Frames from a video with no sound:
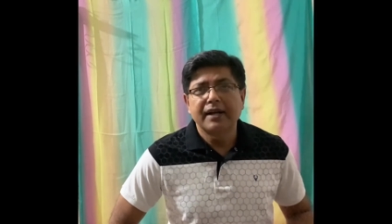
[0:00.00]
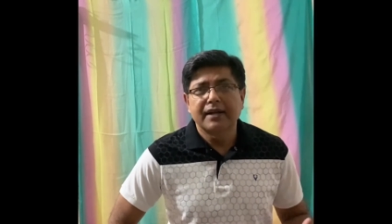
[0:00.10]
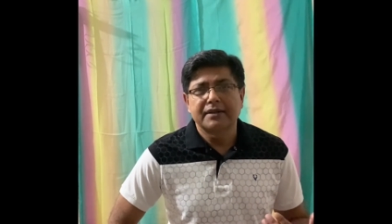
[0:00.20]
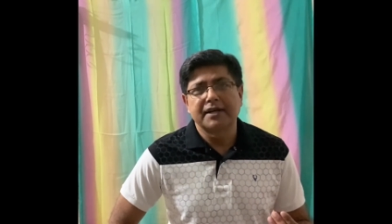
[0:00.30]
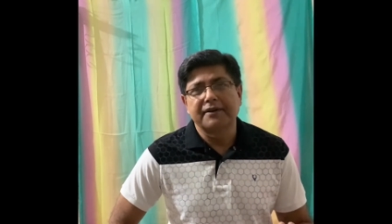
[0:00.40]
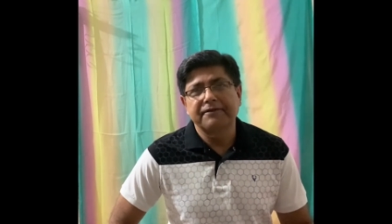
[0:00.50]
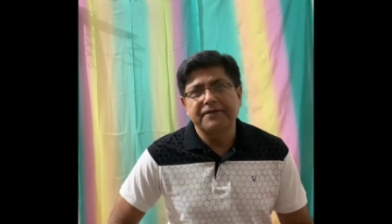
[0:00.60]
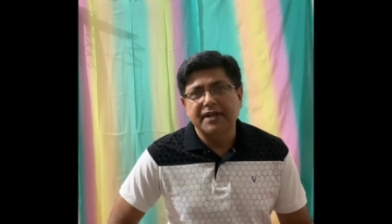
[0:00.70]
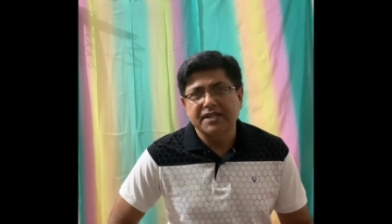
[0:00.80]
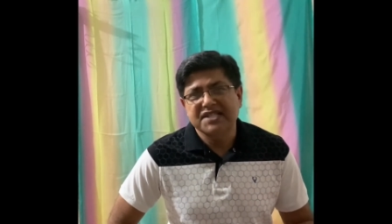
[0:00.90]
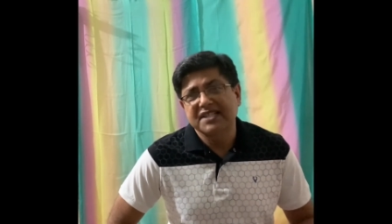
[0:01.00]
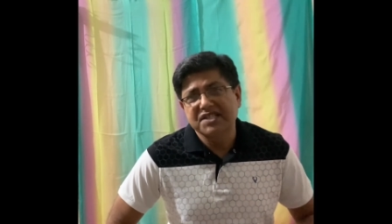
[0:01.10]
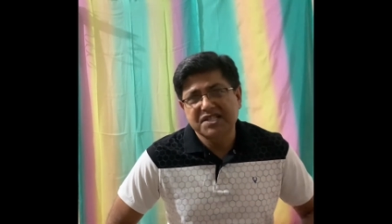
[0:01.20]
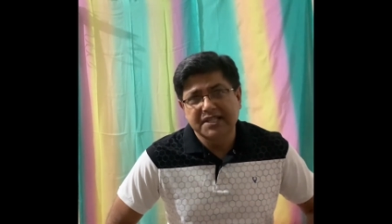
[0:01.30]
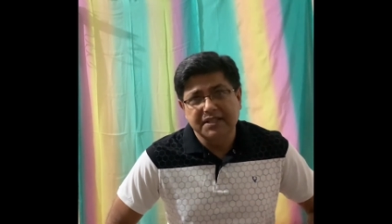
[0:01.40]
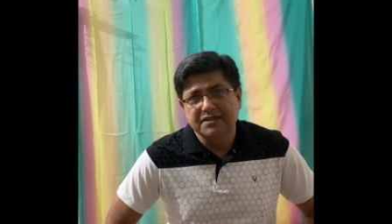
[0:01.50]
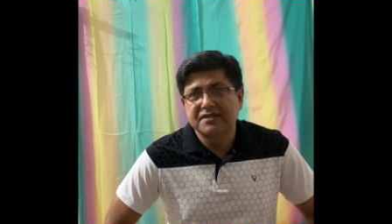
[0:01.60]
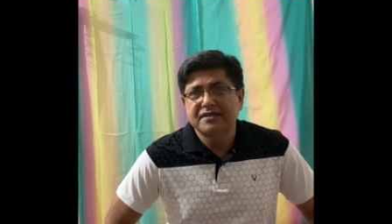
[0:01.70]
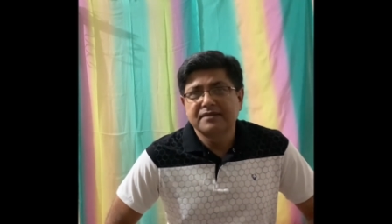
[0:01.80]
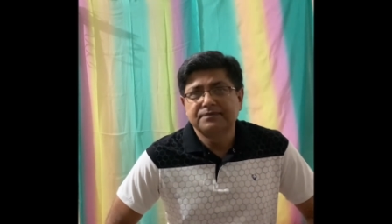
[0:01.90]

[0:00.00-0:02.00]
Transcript: their furs and skins.